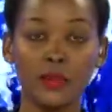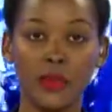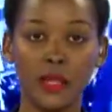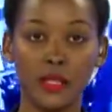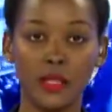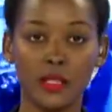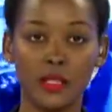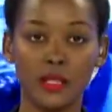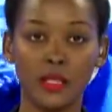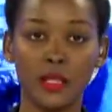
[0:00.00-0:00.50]

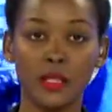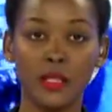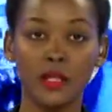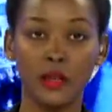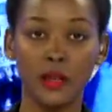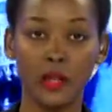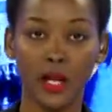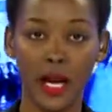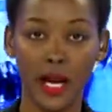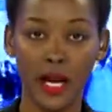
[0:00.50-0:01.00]
months
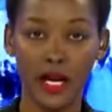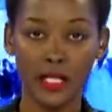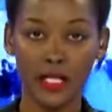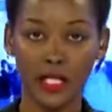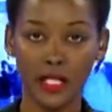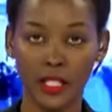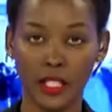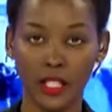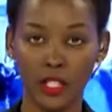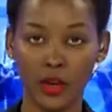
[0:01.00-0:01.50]

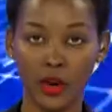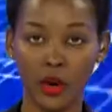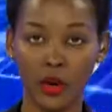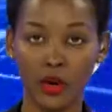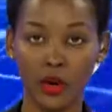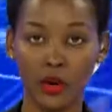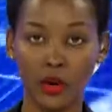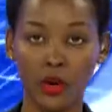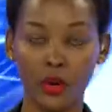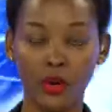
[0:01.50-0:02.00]
hiding in
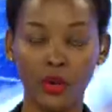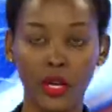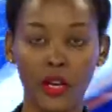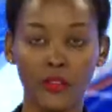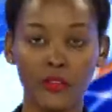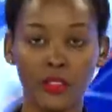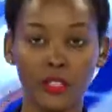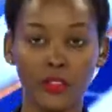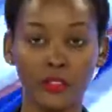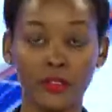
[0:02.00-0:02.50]
Hong Kong
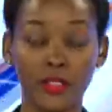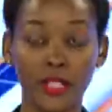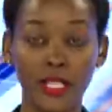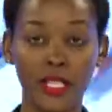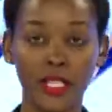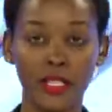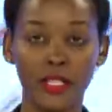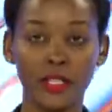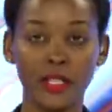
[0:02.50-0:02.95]
after fleeing